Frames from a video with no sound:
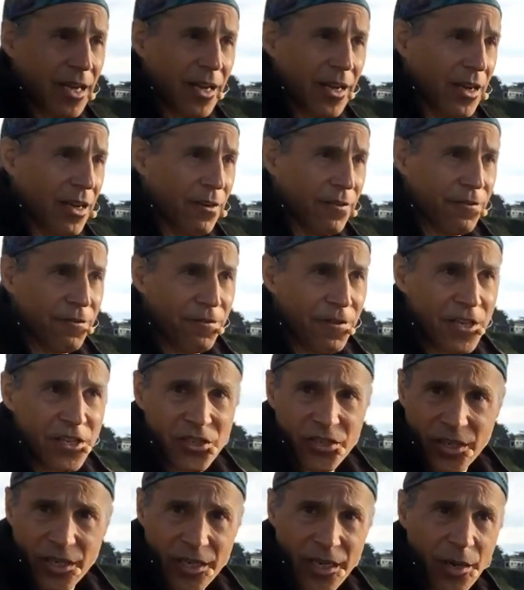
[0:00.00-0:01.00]
a
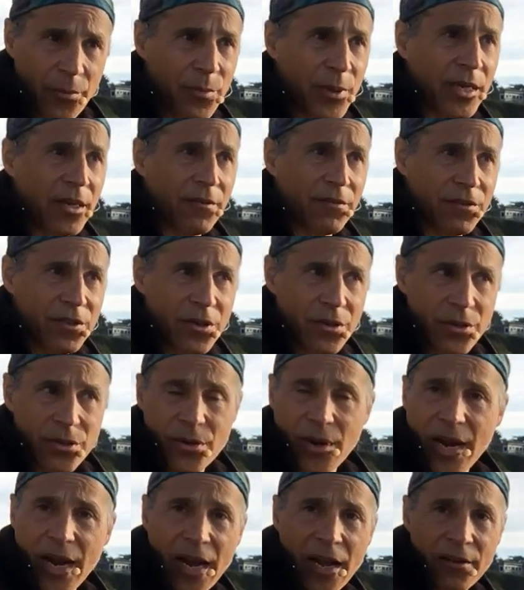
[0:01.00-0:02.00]
vision, how big a view you
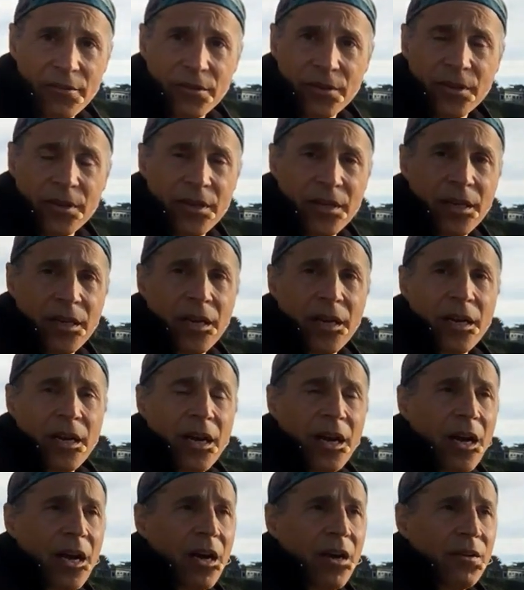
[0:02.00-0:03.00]
have
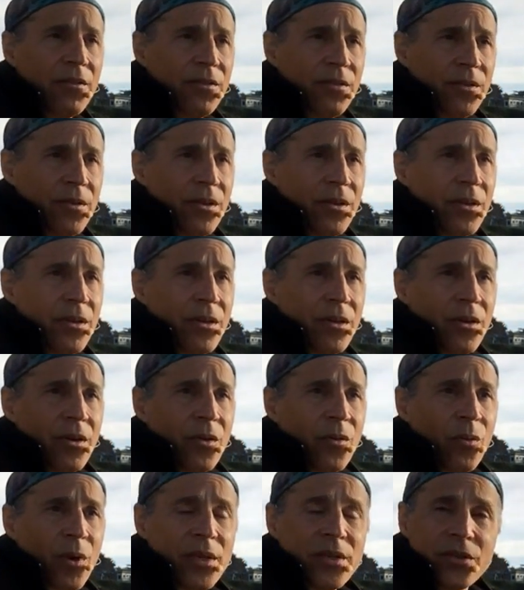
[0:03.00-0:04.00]
of
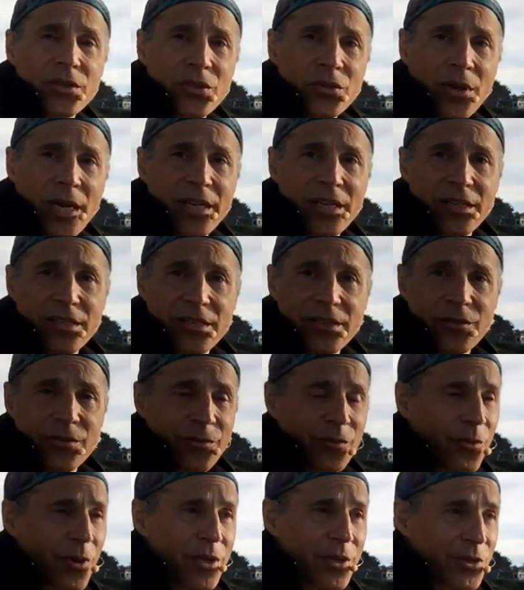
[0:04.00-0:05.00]
what you're trying to
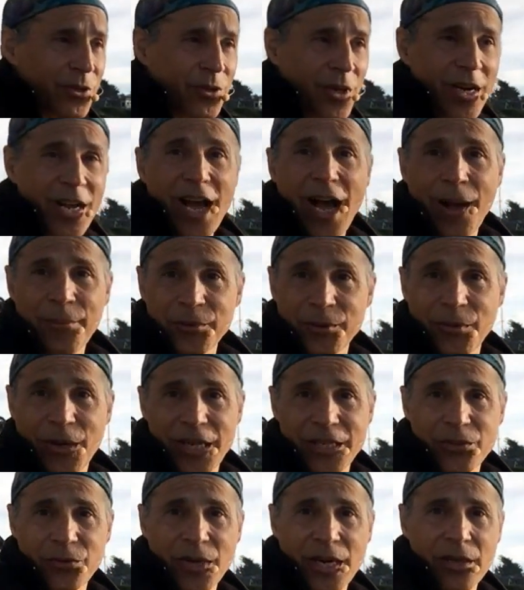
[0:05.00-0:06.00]

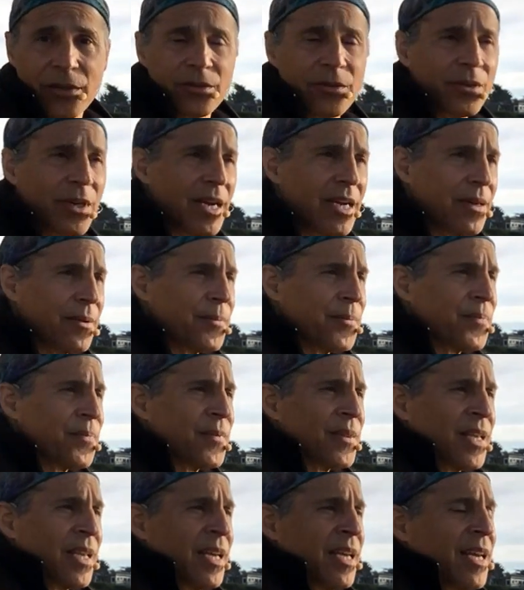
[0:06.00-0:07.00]
optimize around, right?
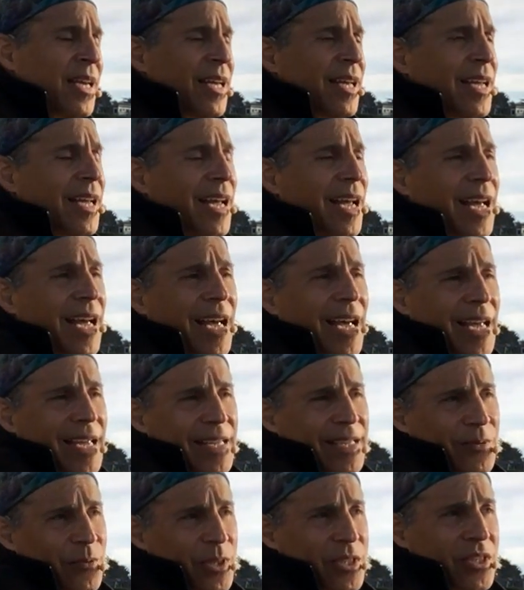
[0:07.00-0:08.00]

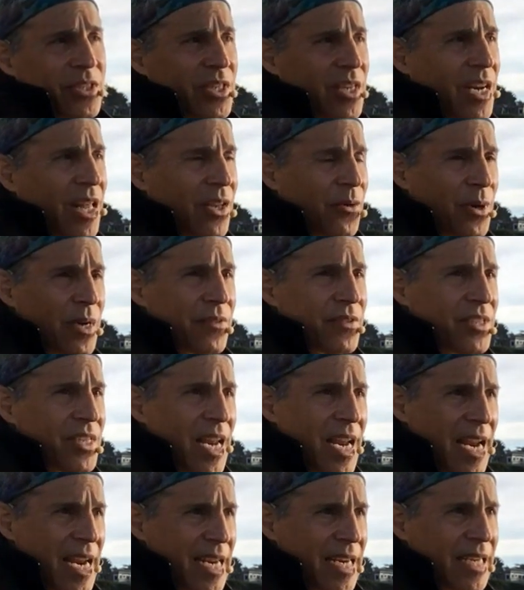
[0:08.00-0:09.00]
Which is another way of
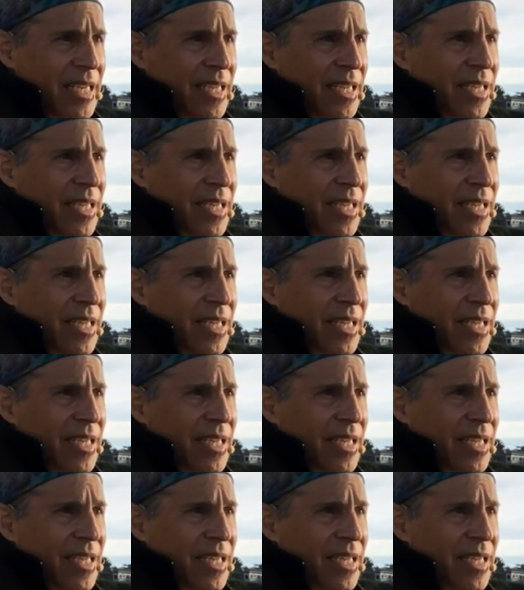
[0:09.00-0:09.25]
saying,